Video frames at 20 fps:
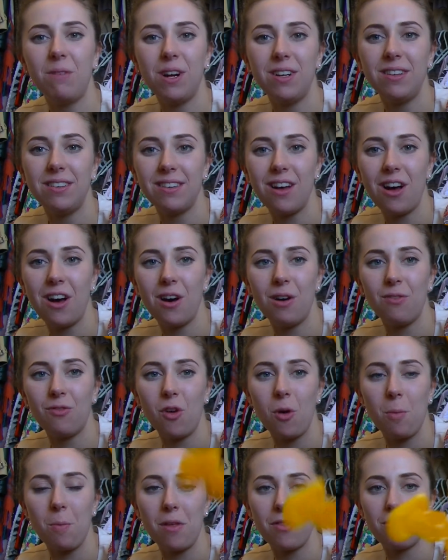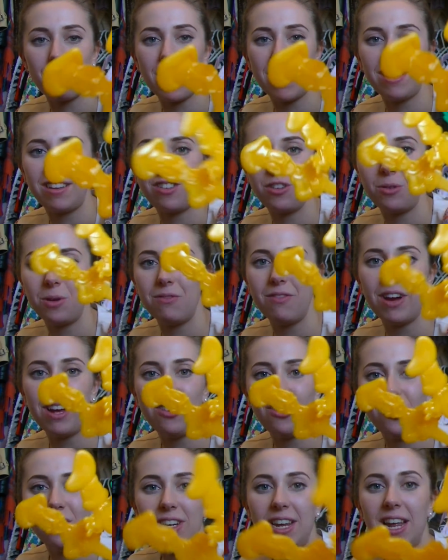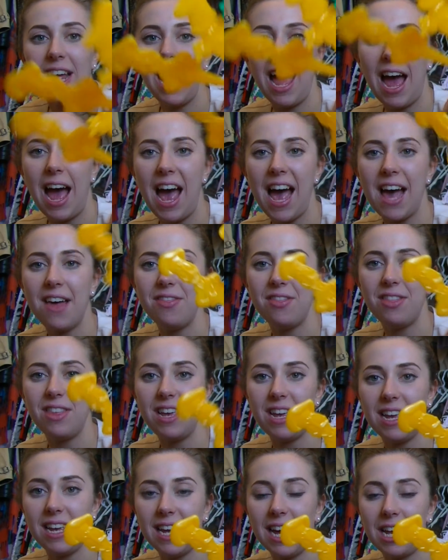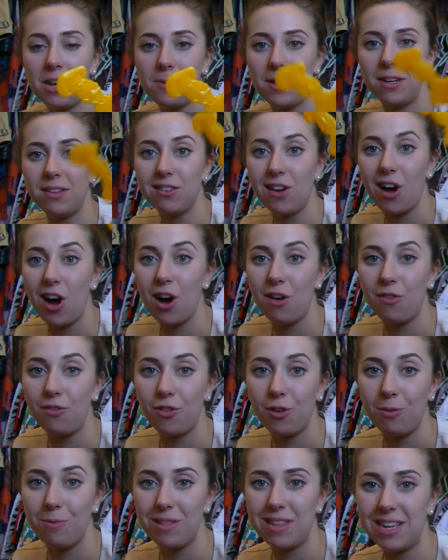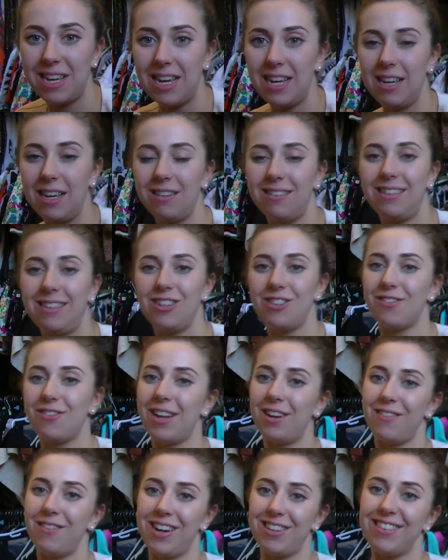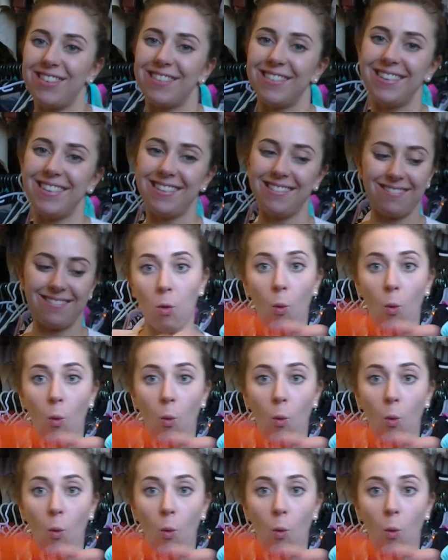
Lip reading: ones are from the Ratatouille restaurant, and the other ones are from the Cinderella restaurant.